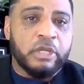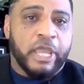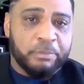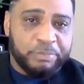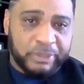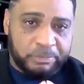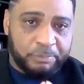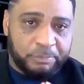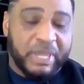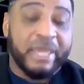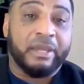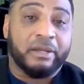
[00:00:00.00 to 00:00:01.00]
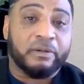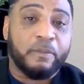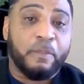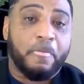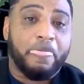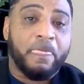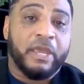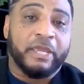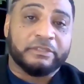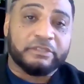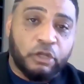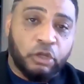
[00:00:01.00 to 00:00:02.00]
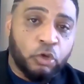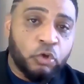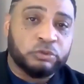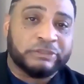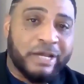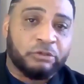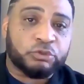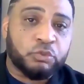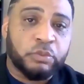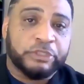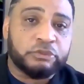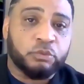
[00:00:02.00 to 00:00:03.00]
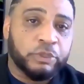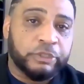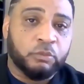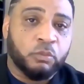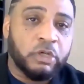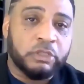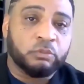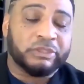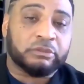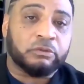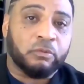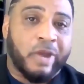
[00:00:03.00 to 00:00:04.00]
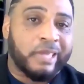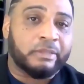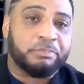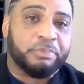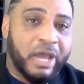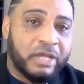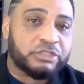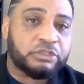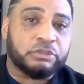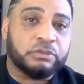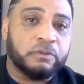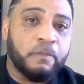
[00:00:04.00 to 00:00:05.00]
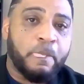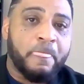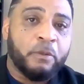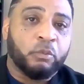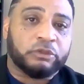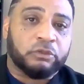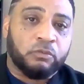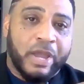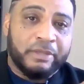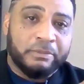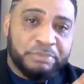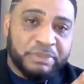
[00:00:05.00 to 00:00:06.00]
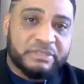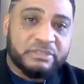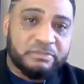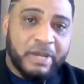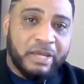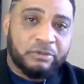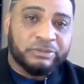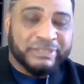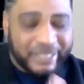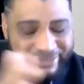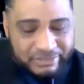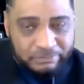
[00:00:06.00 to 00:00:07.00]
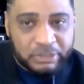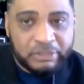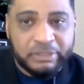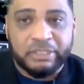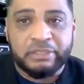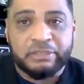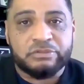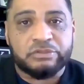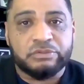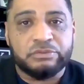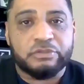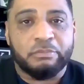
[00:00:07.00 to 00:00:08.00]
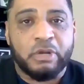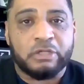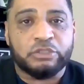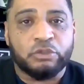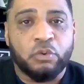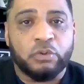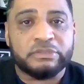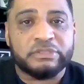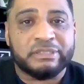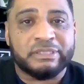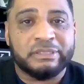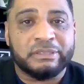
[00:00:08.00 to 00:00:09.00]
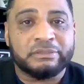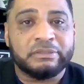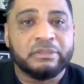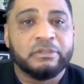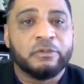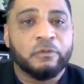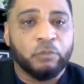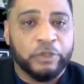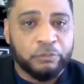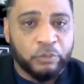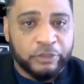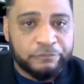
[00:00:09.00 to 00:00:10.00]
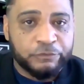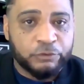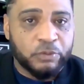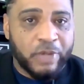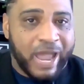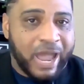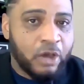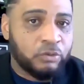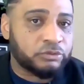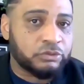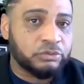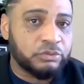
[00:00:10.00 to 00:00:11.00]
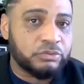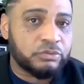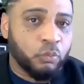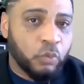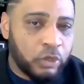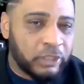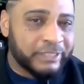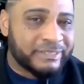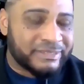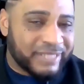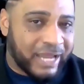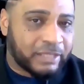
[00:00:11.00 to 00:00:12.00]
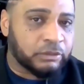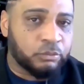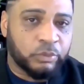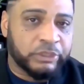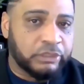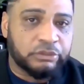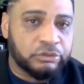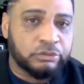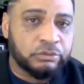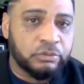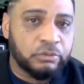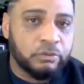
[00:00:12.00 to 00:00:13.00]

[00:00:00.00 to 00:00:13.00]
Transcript: and be prepared, and to close out 2021 with the right posture, with the right business model? Yes, I'm going to get into some marching orders at the end with a few how-tos, what exactly we need to do.